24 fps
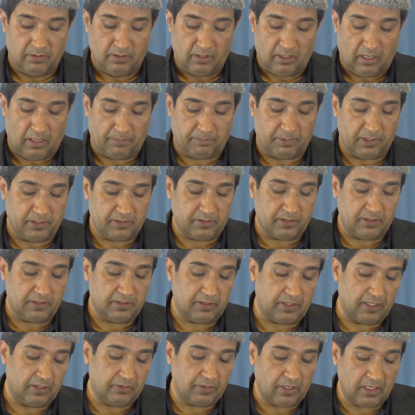A person
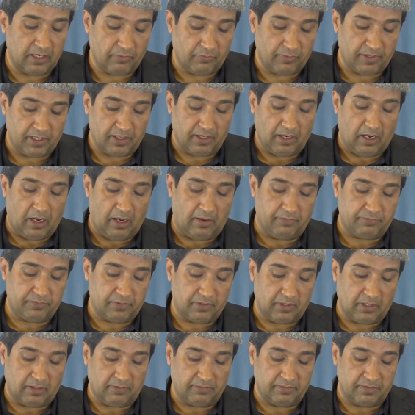can run away after
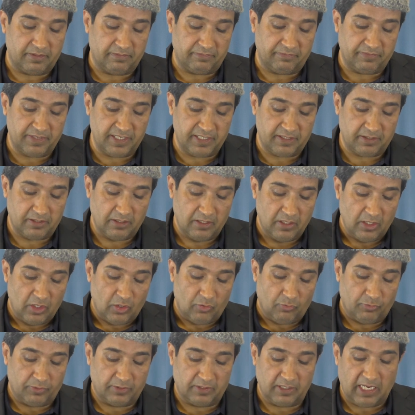a defeat
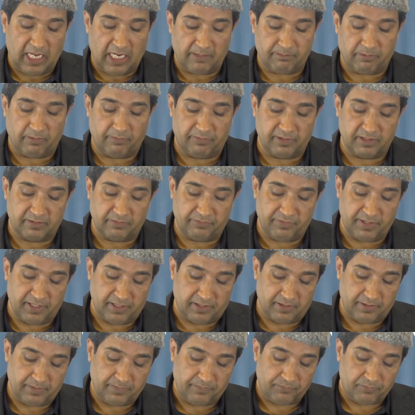with the help of his
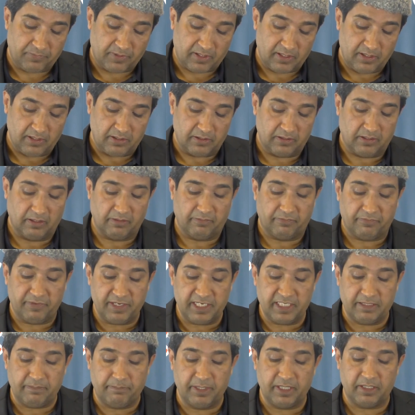feet. Their
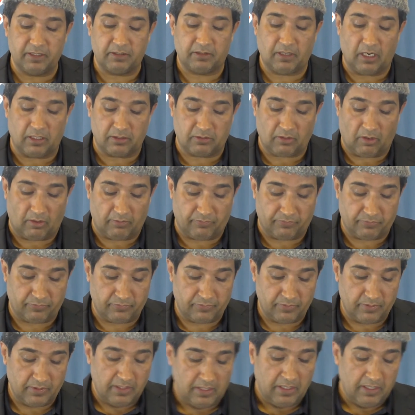feet being cut off
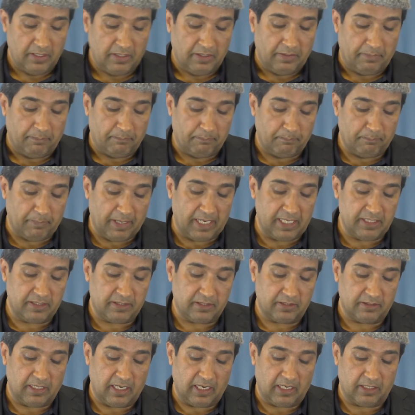
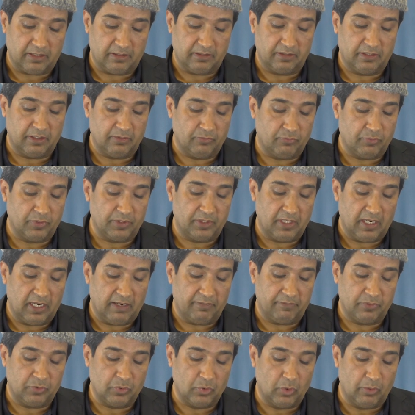meant that they would have
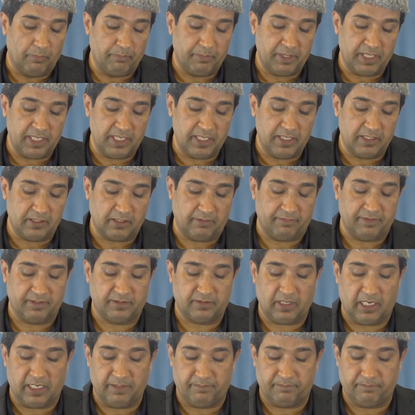no means of
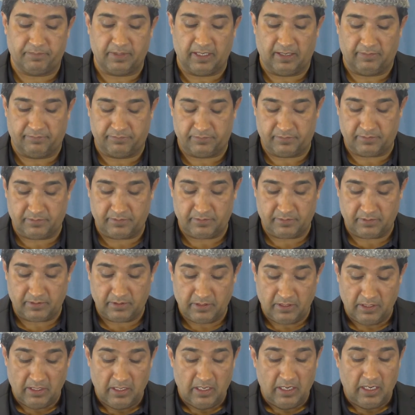escape left.
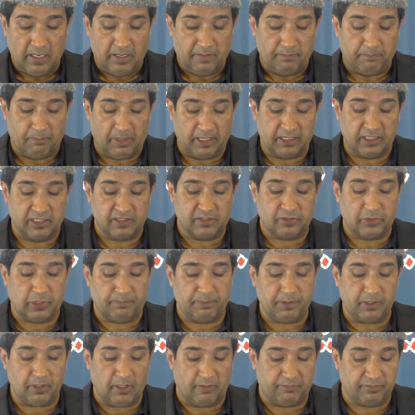By the
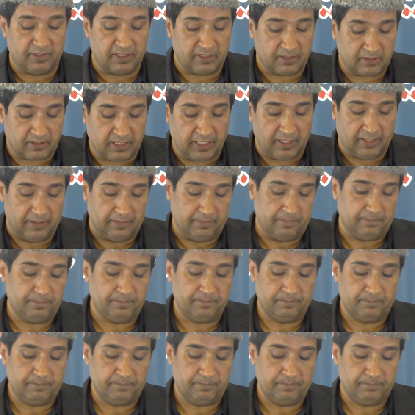stripping of the skin